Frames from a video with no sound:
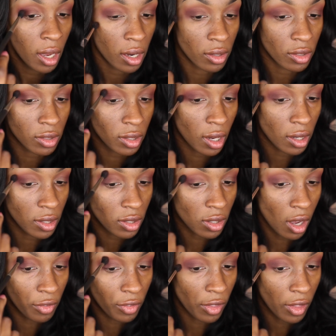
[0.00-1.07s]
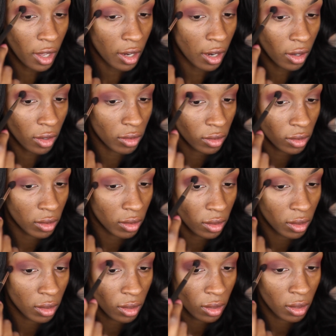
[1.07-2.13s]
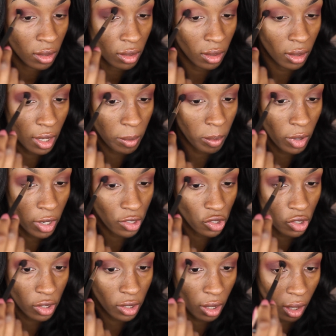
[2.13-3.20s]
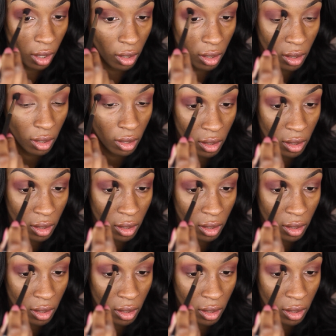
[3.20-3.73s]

and just kind of soften that out. Light pressure again.